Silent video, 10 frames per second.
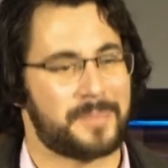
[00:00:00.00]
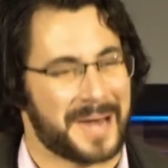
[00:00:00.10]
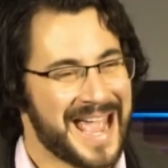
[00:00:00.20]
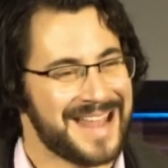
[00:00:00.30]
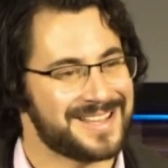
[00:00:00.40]

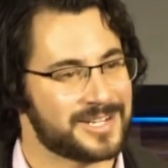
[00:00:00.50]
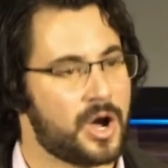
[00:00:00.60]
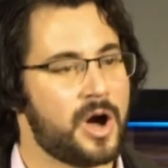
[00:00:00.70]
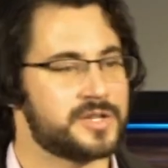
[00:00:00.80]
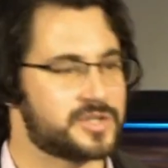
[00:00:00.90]
plan that
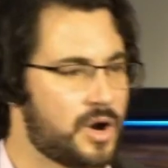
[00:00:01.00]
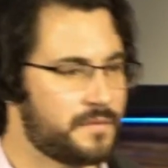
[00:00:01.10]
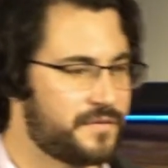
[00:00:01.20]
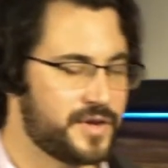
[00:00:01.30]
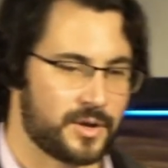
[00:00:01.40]
God has
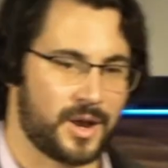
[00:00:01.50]
got for your